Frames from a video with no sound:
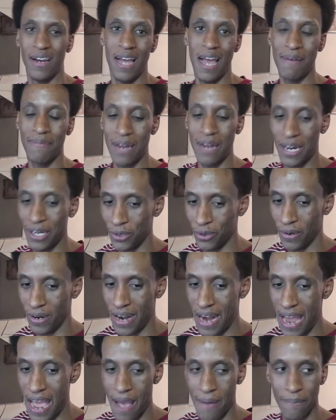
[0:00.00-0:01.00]
I'm not doing
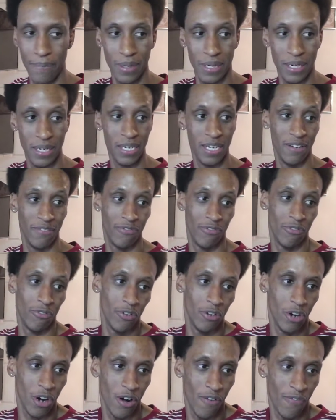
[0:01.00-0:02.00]
that. But if
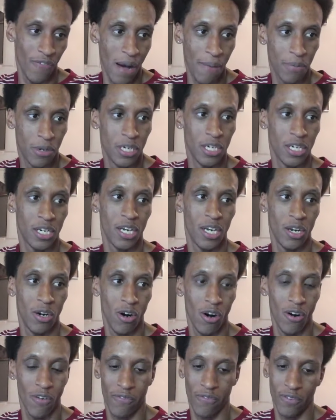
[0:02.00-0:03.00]
if I'm cooking,
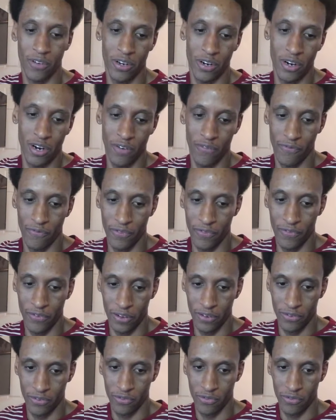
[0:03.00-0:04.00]
or if
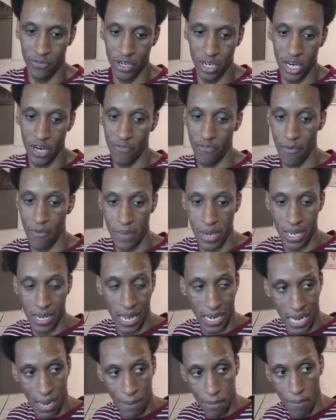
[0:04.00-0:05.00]
it's a year for me,
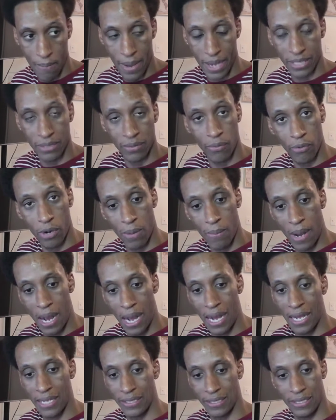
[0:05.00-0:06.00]
like I'm gonna make some
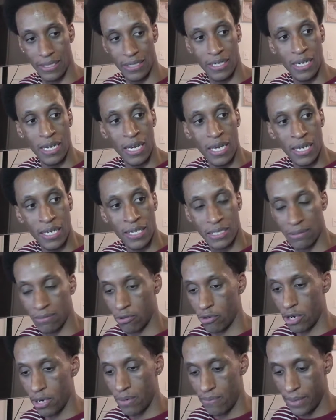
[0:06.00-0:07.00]
ribeyes and some
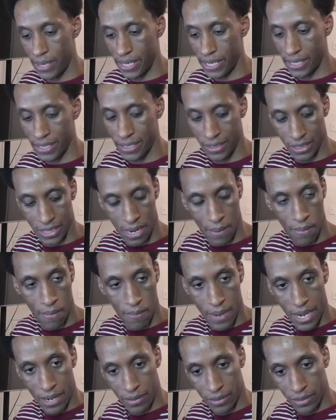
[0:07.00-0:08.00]
green beans, and I'm gonna
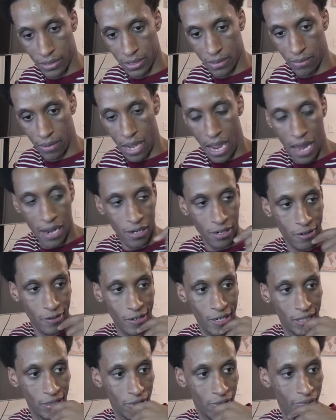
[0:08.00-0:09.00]
make some collard
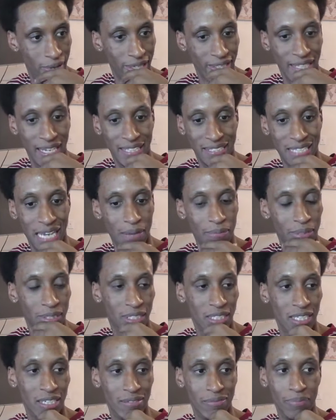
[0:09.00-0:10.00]
greens. I'm gonna make that type of
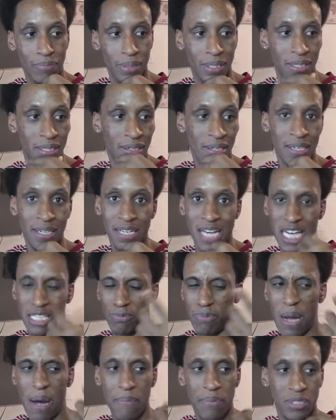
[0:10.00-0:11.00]
stuff. But that's
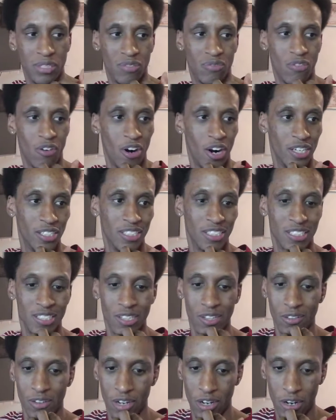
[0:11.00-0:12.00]
probably as far as it's
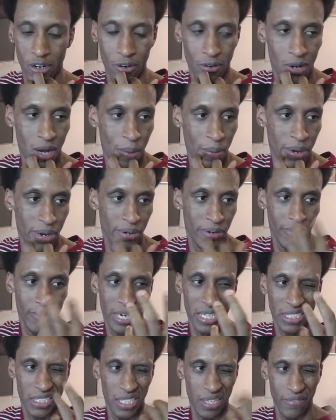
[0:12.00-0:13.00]
gonna go. I mean, the
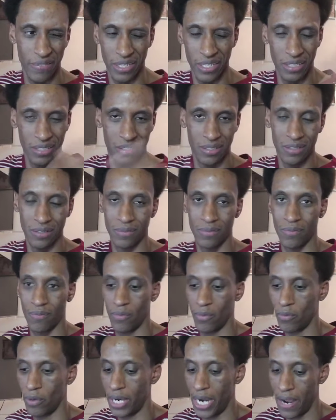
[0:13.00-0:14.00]
rest of it is
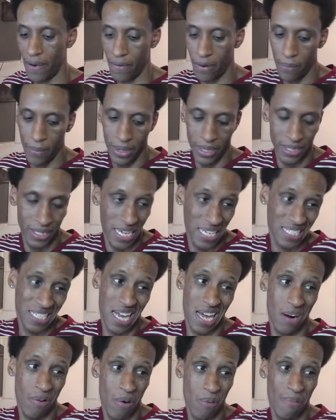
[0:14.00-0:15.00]
whatever. But that's
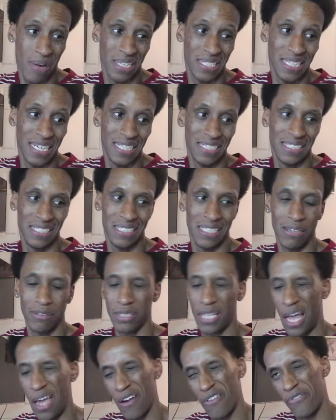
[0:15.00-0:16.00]
kind of what my taste is. I was
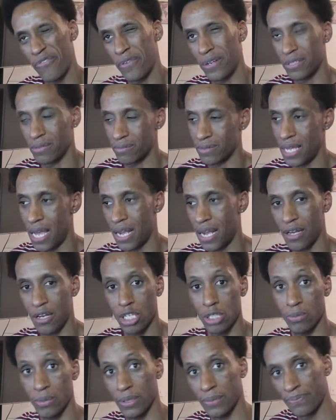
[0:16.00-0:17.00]
kind of feeling some
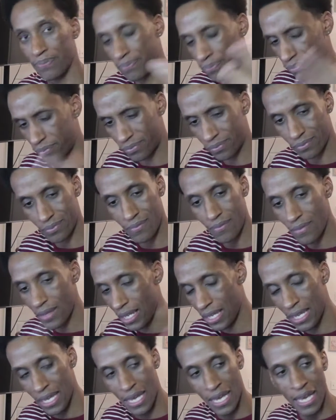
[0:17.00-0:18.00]
tacos, but
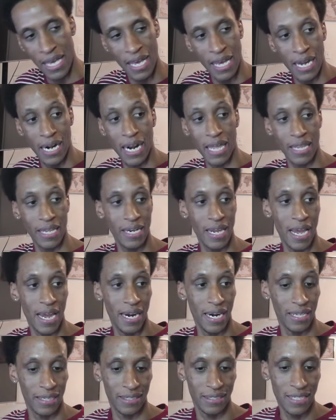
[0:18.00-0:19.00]
another day,
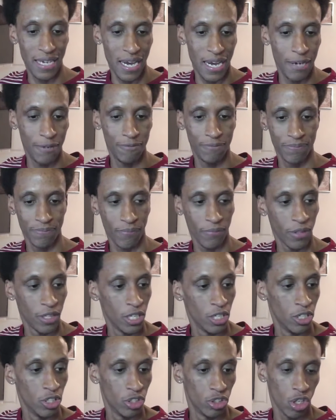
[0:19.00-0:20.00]
another time.
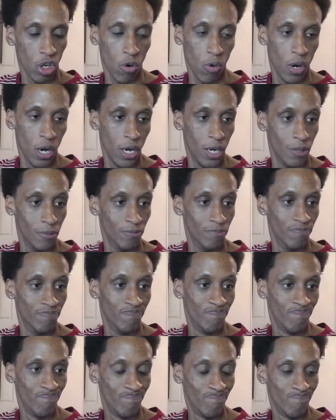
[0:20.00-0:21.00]
So
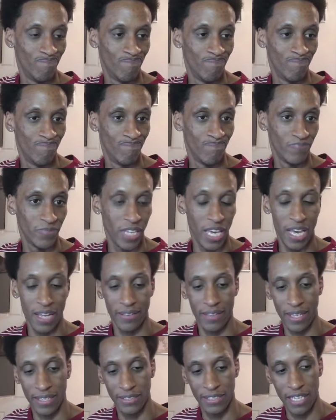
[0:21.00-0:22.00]
yeah,
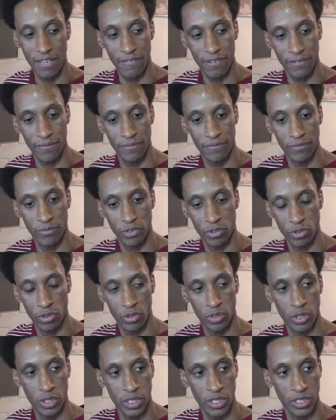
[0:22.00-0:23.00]
Thanksgiving
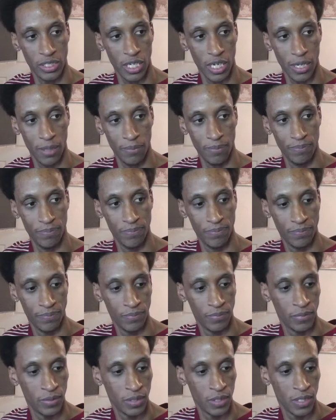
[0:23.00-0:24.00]
is
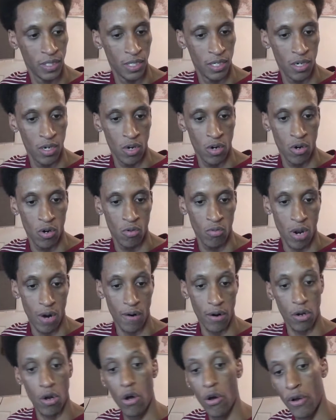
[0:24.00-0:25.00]
right
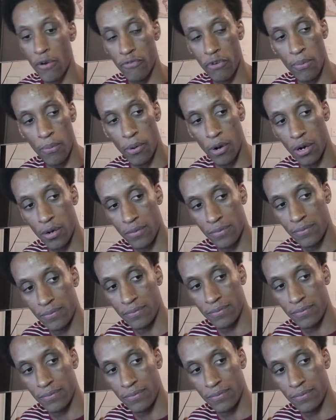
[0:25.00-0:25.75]
on. Oh, and football.